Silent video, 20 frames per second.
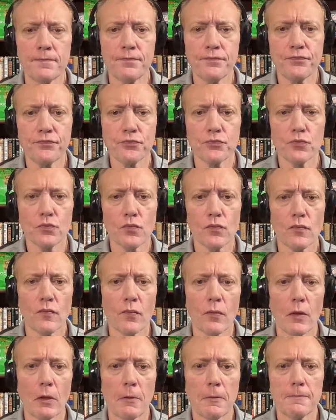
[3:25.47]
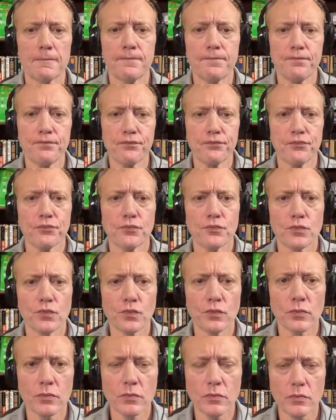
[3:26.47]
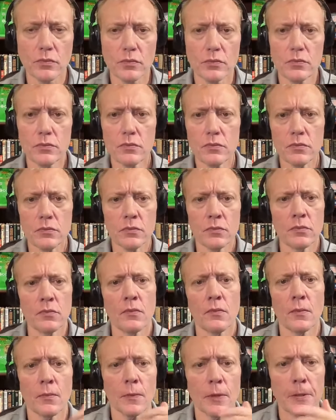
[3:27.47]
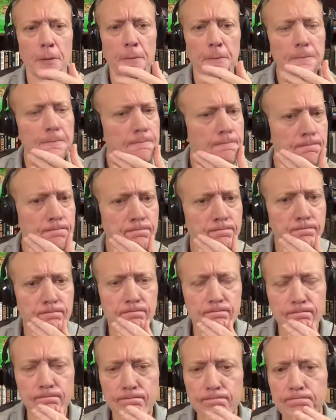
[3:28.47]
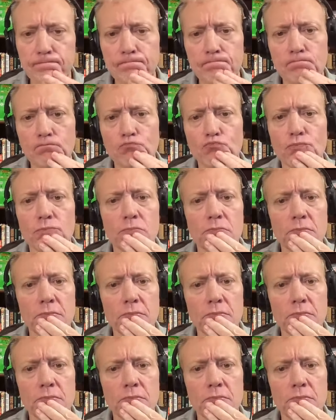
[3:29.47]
(silent)